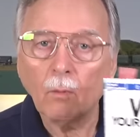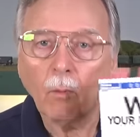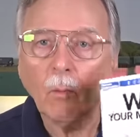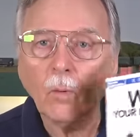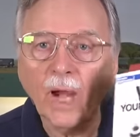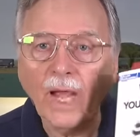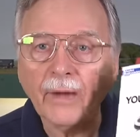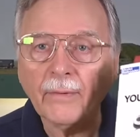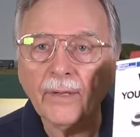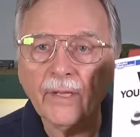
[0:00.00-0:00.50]

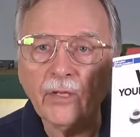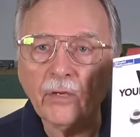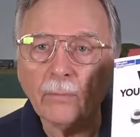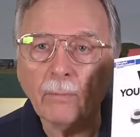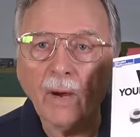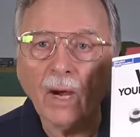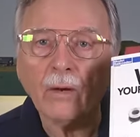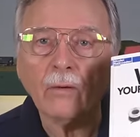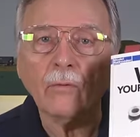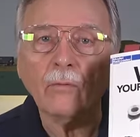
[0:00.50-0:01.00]
Wiring Your
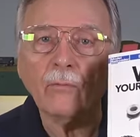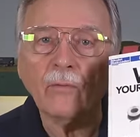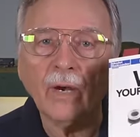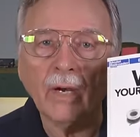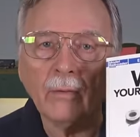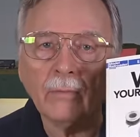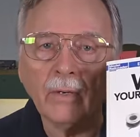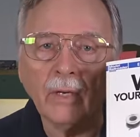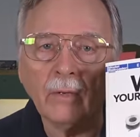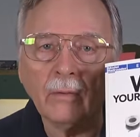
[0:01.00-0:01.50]
Model
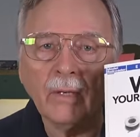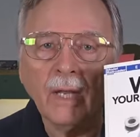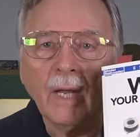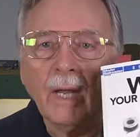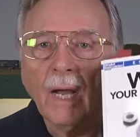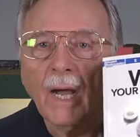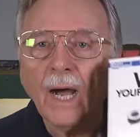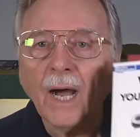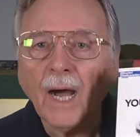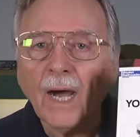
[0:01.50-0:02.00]
Railroad,
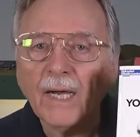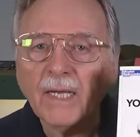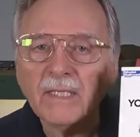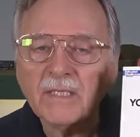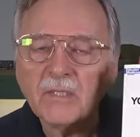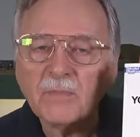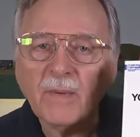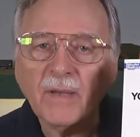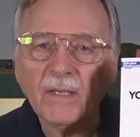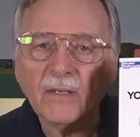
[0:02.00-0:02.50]
I
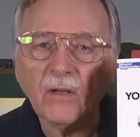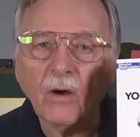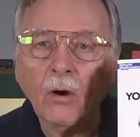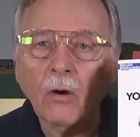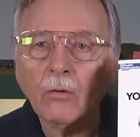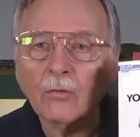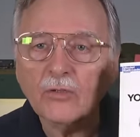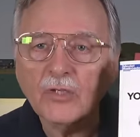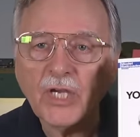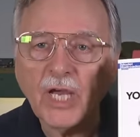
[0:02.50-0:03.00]
spend a
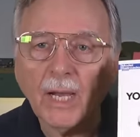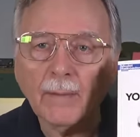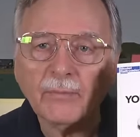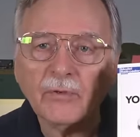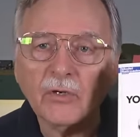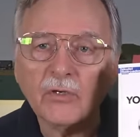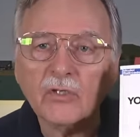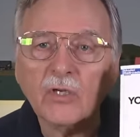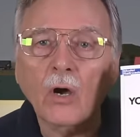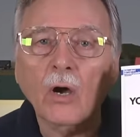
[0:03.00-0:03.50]
whole
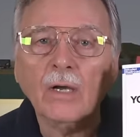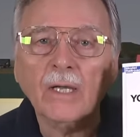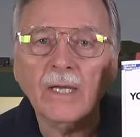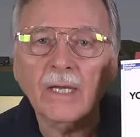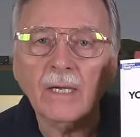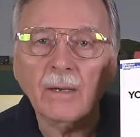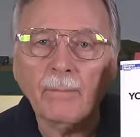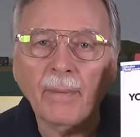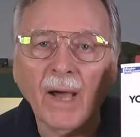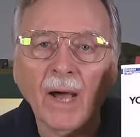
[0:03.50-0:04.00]
chapter
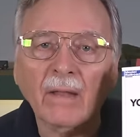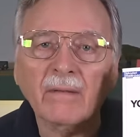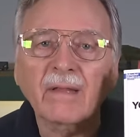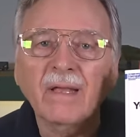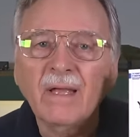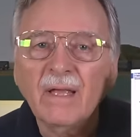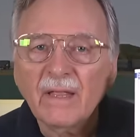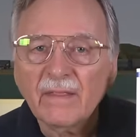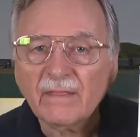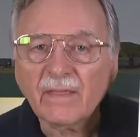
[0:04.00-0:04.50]
talking about
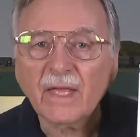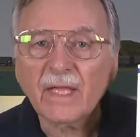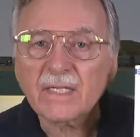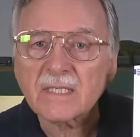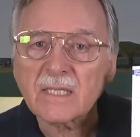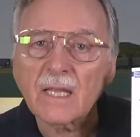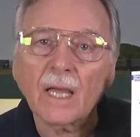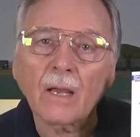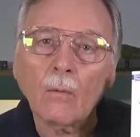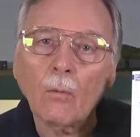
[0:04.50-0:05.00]

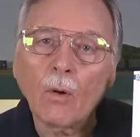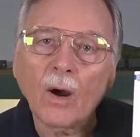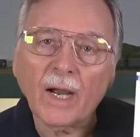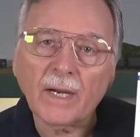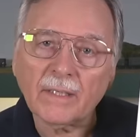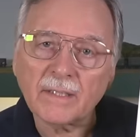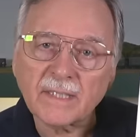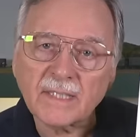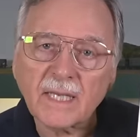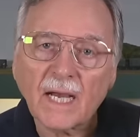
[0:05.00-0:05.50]
things like
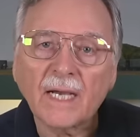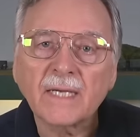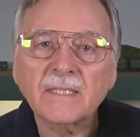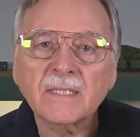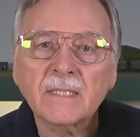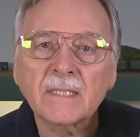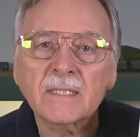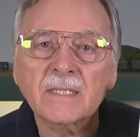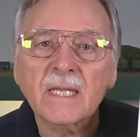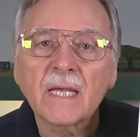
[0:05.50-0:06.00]
wire
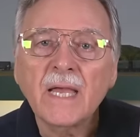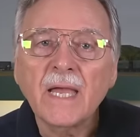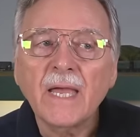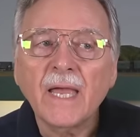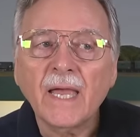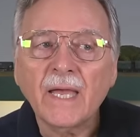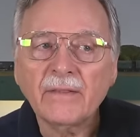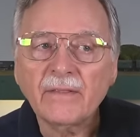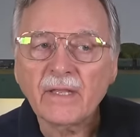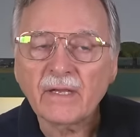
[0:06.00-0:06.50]
sizes
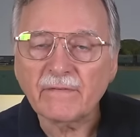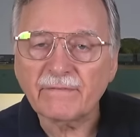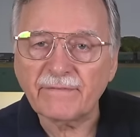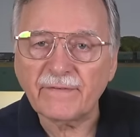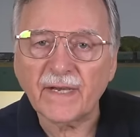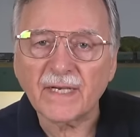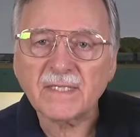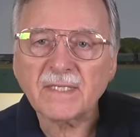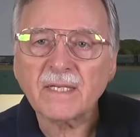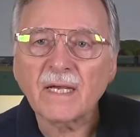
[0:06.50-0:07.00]
and the
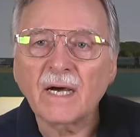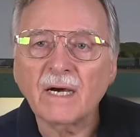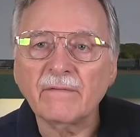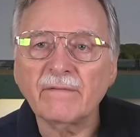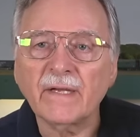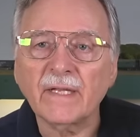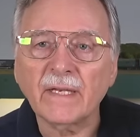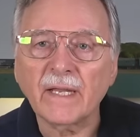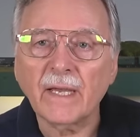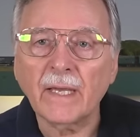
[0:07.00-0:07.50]
effects
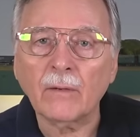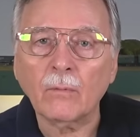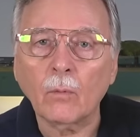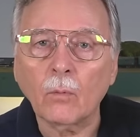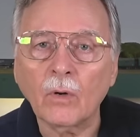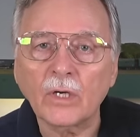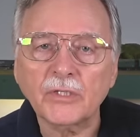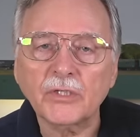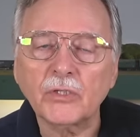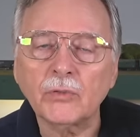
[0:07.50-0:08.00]
of it and
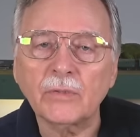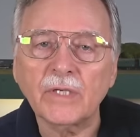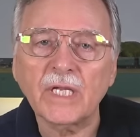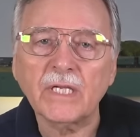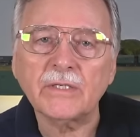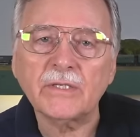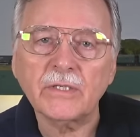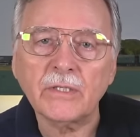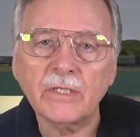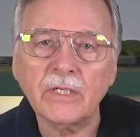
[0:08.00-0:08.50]
what you
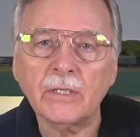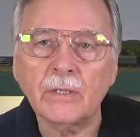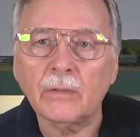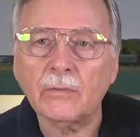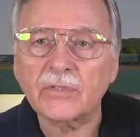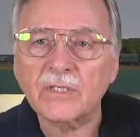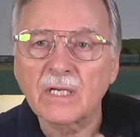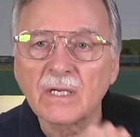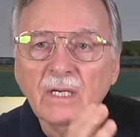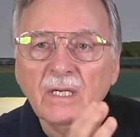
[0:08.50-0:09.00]
need to
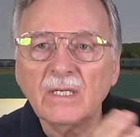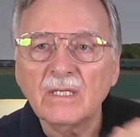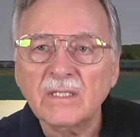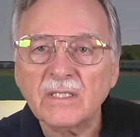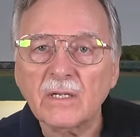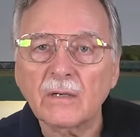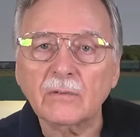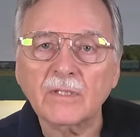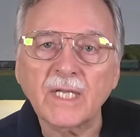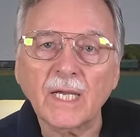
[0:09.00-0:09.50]
use.
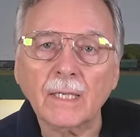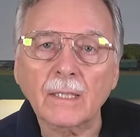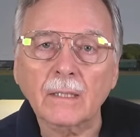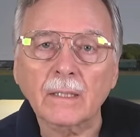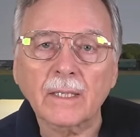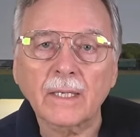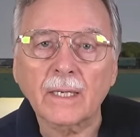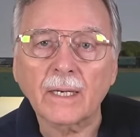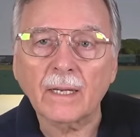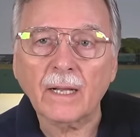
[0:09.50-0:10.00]
So take a
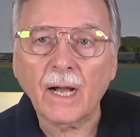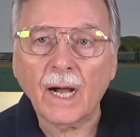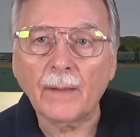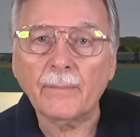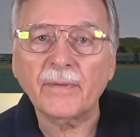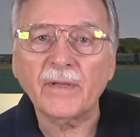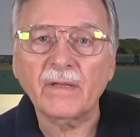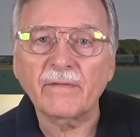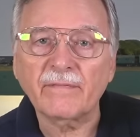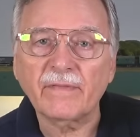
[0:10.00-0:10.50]
look at a
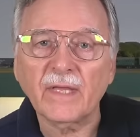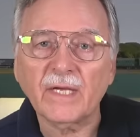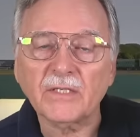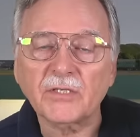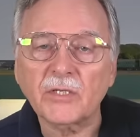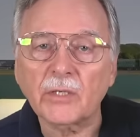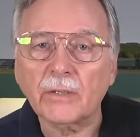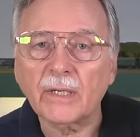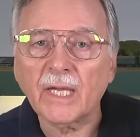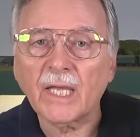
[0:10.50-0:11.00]
copy of
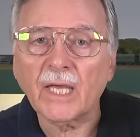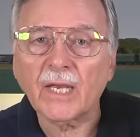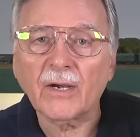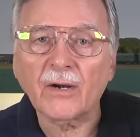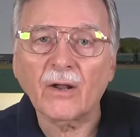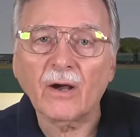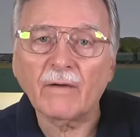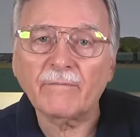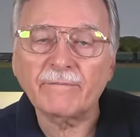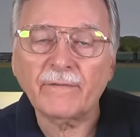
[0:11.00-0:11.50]
this. You can get
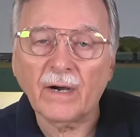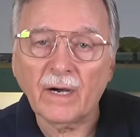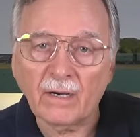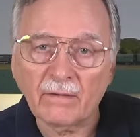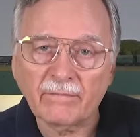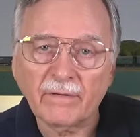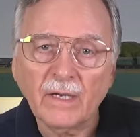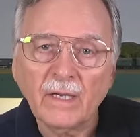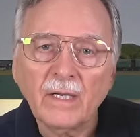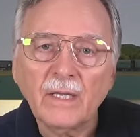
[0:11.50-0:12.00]
it off
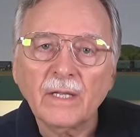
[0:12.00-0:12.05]
of